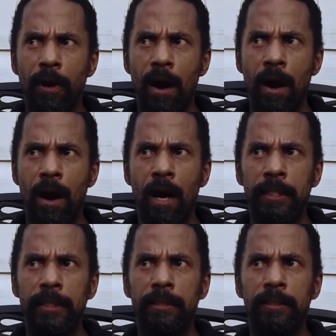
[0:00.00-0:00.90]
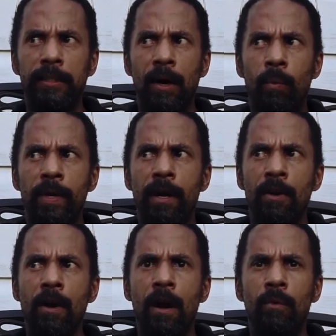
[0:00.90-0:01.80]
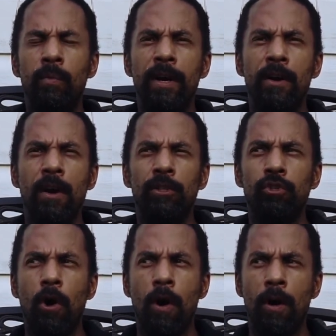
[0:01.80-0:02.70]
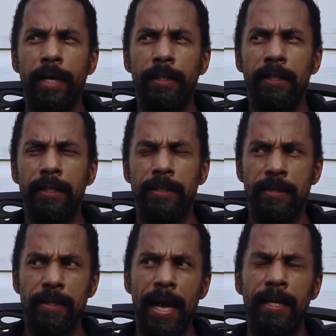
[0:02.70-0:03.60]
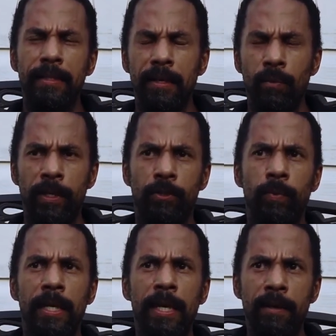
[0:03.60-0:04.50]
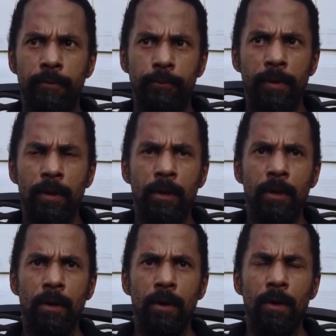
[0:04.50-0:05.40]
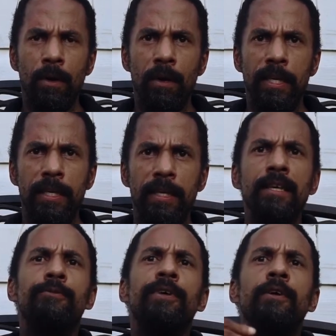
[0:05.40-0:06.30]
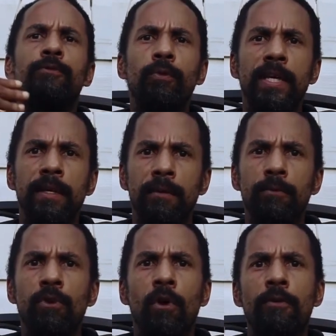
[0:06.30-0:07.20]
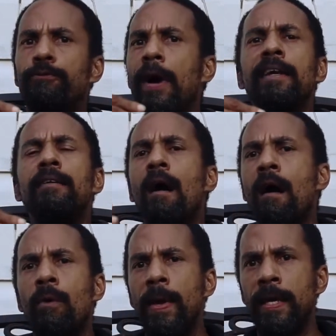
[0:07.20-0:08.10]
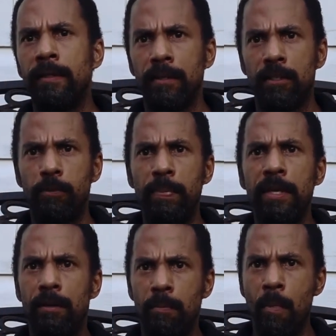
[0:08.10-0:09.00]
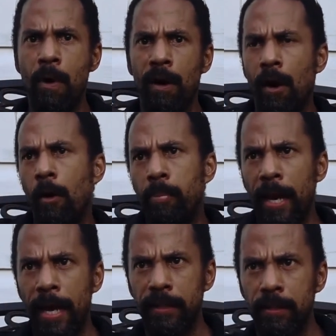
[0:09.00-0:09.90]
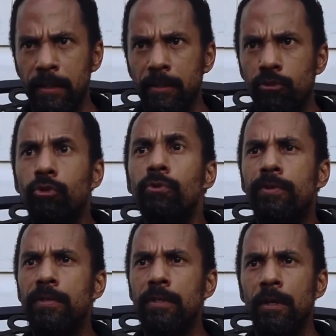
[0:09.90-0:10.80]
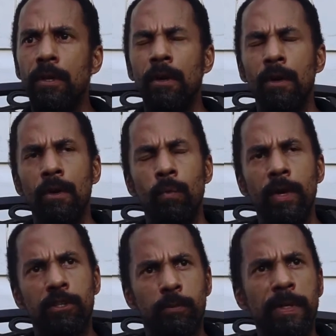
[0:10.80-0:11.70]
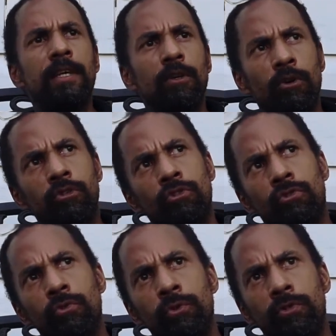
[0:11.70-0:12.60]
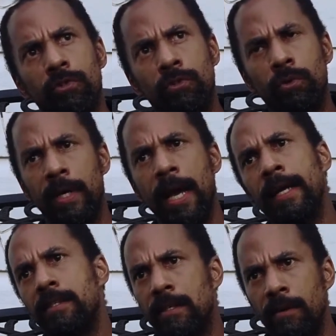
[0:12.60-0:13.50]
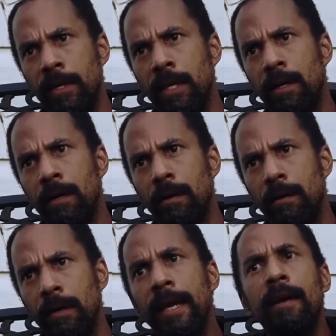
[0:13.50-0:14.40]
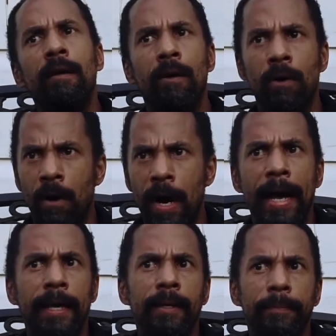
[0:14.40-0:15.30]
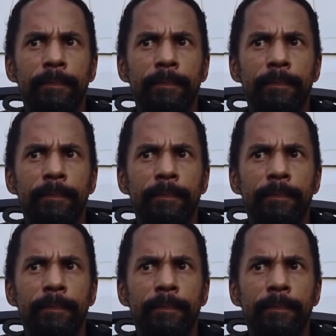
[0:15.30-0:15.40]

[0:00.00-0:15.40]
for our artists is that we are not talking to the society in which we live. Even if we, you know, find our way to speak more complex truths, we are speaking those truths to an exterior ear or eye.